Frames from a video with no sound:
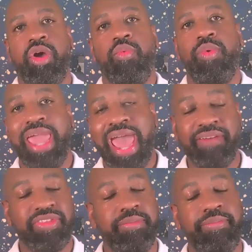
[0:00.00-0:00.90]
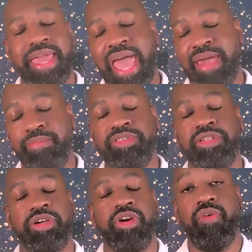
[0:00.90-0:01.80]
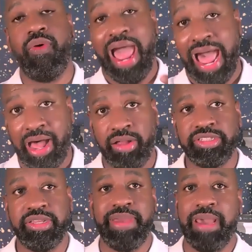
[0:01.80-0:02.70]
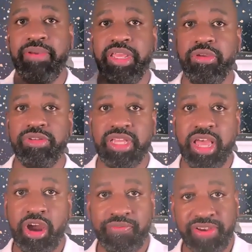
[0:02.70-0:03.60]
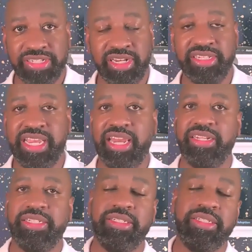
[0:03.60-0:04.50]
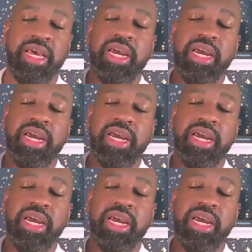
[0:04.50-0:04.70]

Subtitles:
we have to be able to corral, to be able to use artificial intelligence,